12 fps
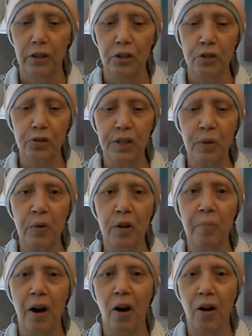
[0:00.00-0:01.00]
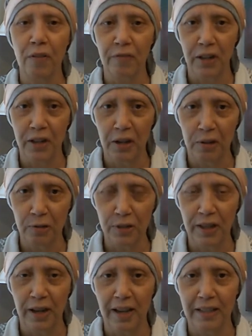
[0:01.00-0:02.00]
you'll see one of my art videos
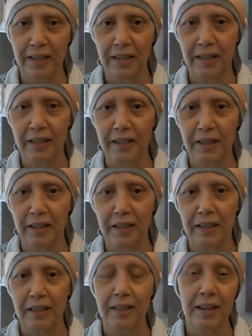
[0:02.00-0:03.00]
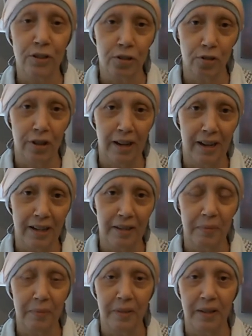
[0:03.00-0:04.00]
that I did yesterday
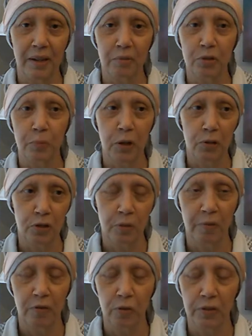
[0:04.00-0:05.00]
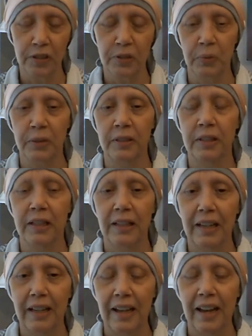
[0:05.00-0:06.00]
that was posted before this one.
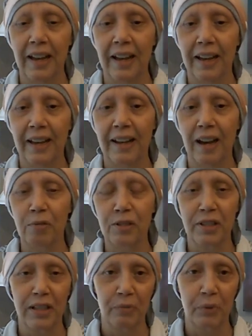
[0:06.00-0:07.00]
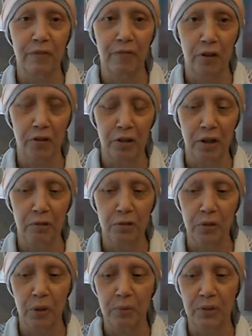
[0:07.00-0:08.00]
And I was dealing with vertigo,
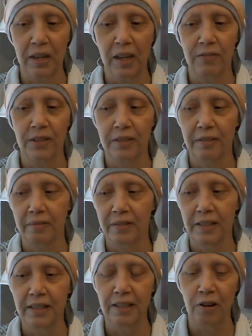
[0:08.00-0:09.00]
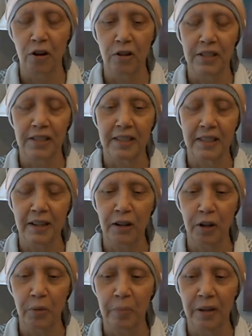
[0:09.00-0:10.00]
so I was kind of a dizzy artist
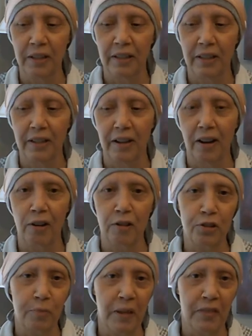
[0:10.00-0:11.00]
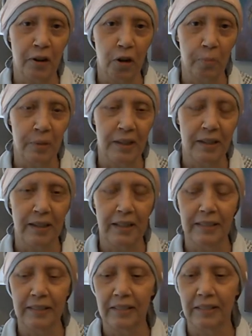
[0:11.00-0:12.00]
there. But art's my therapy,
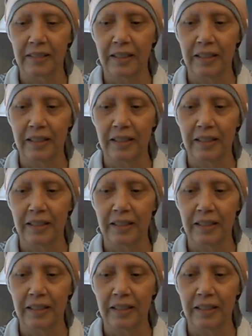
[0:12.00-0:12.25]
and